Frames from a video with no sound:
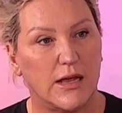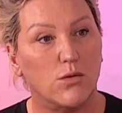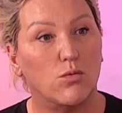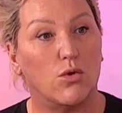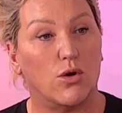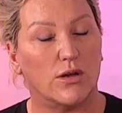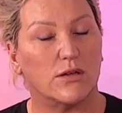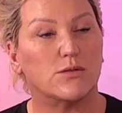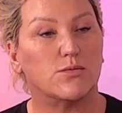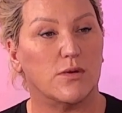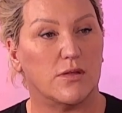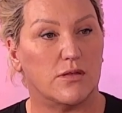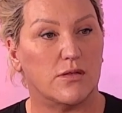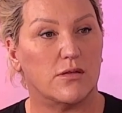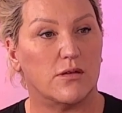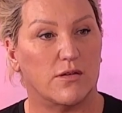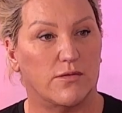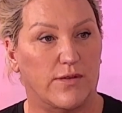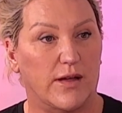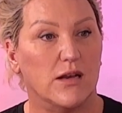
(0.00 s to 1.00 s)
He works
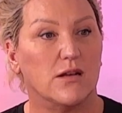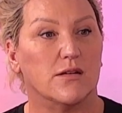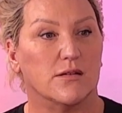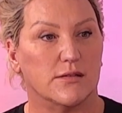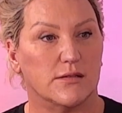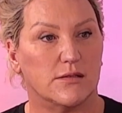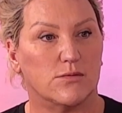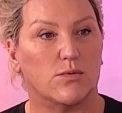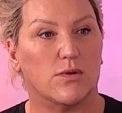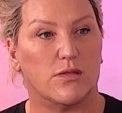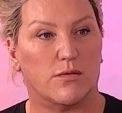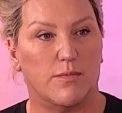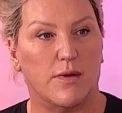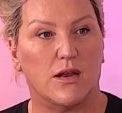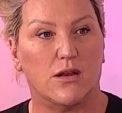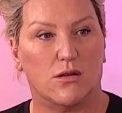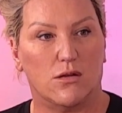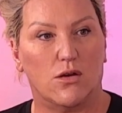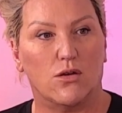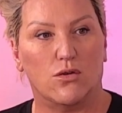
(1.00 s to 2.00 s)
with offenders, mm-hmm. with
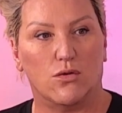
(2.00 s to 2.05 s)
men